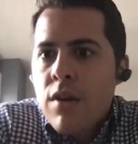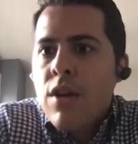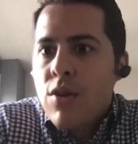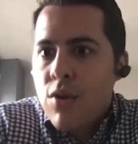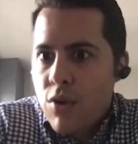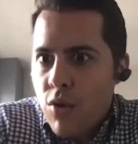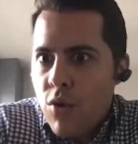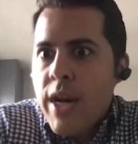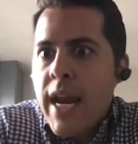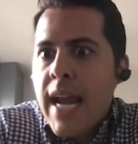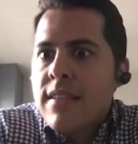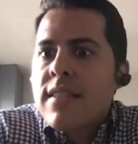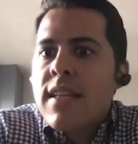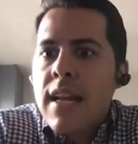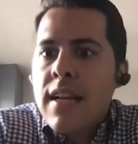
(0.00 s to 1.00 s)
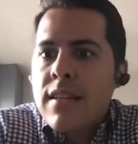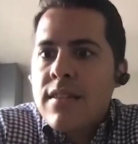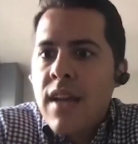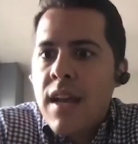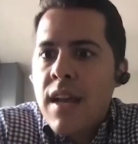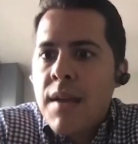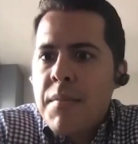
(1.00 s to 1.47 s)
creates that
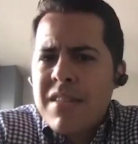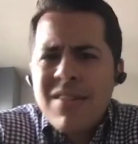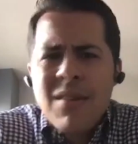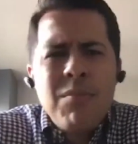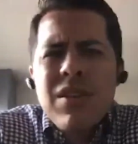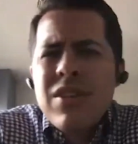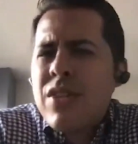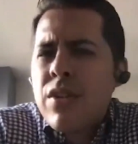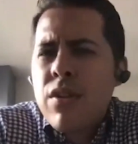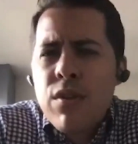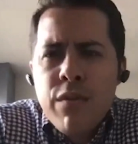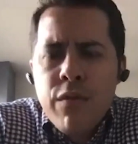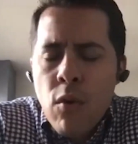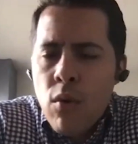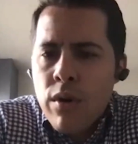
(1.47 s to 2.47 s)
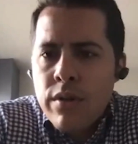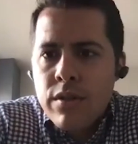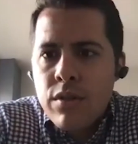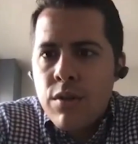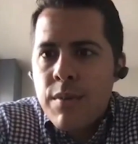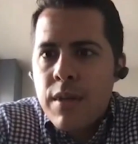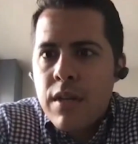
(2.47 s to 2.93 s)
excitement, something to look forward
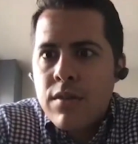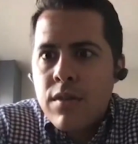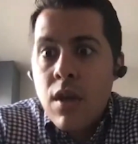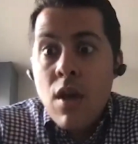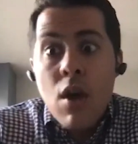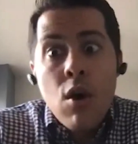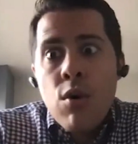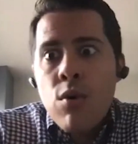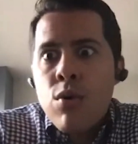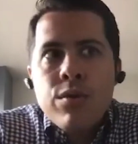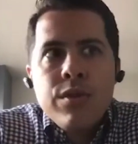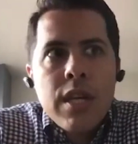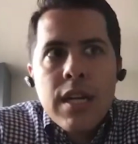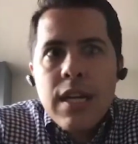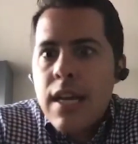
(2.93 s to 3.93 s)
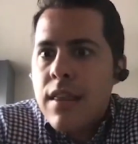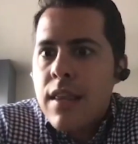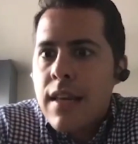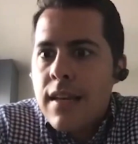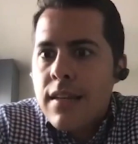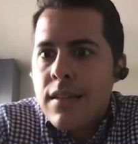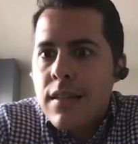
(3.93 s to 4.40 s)
to, because, oh, who's going to get
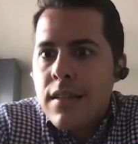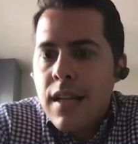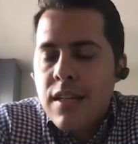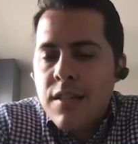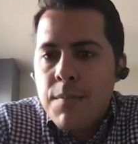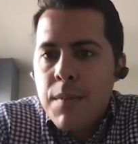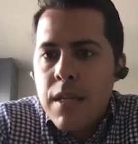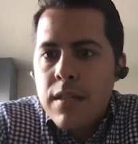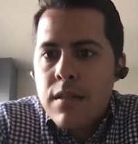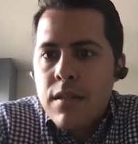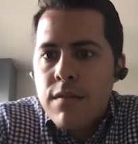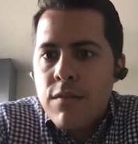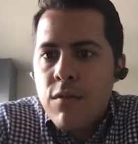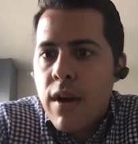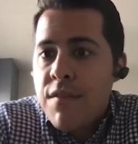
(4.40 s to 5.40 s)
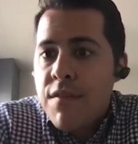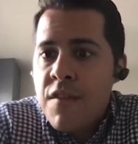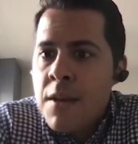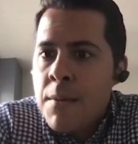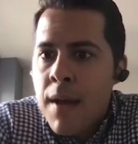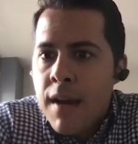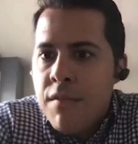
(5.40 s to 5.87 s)
the next piece of great
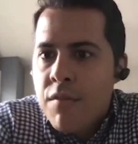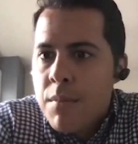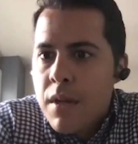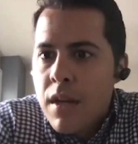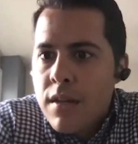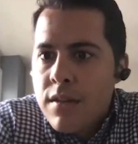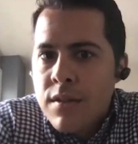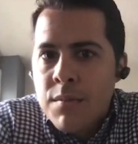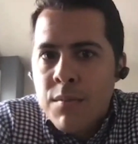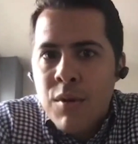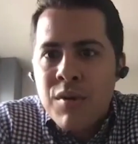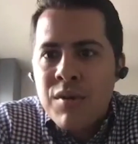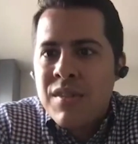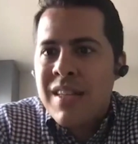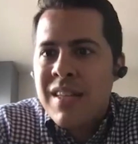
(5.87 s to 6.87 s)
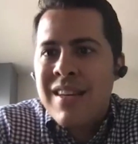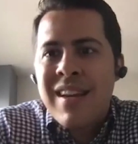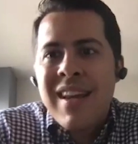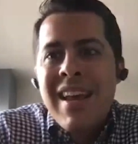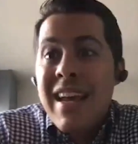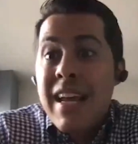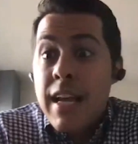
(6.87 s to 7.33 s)
feedback from the customers, and
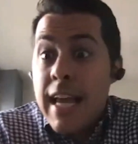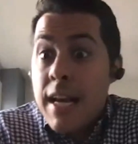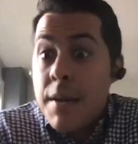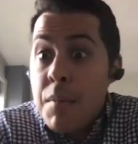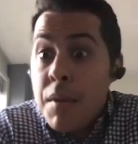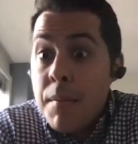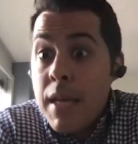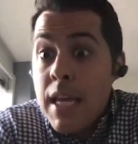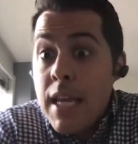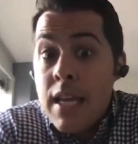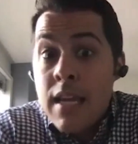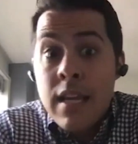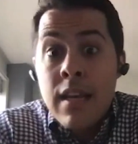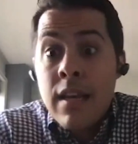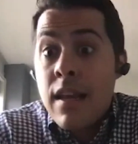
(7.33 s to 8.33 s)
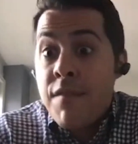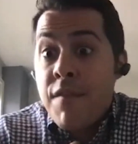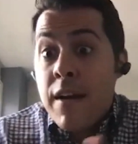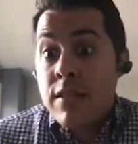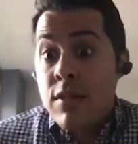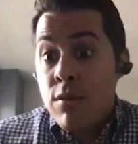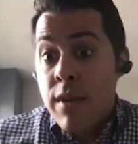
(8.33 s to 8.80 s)
can it be me, and if I
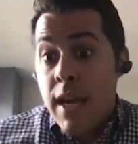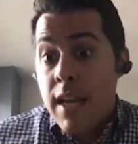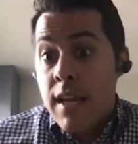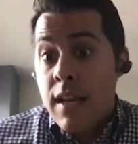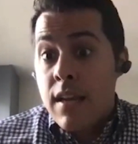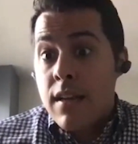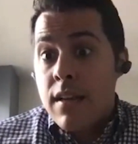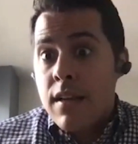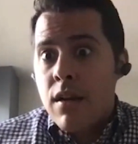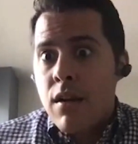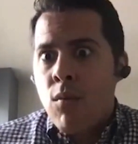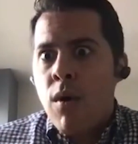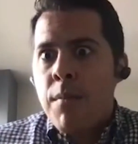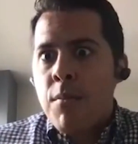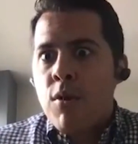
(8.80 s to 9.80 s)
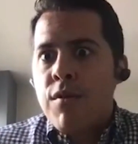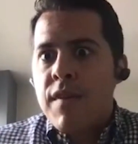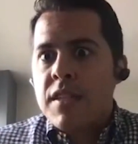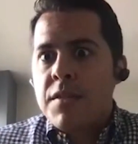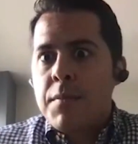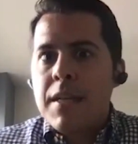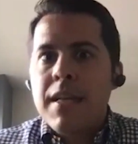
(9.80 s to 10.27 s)
do get it, what
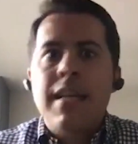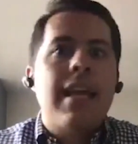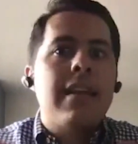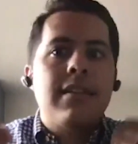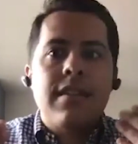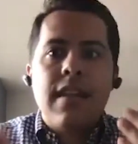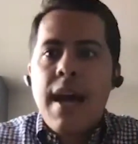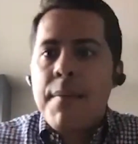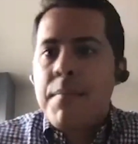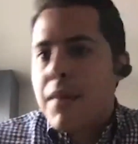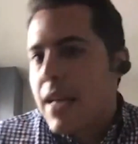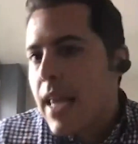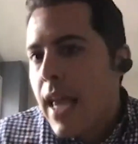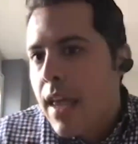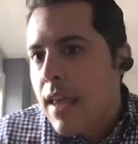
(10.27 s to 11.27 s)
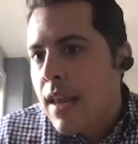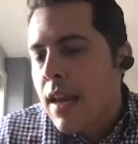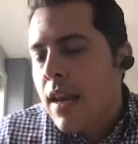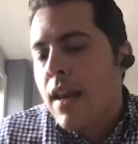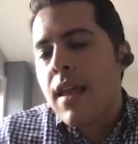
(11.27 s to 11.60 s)
motivates me to get it to happen again.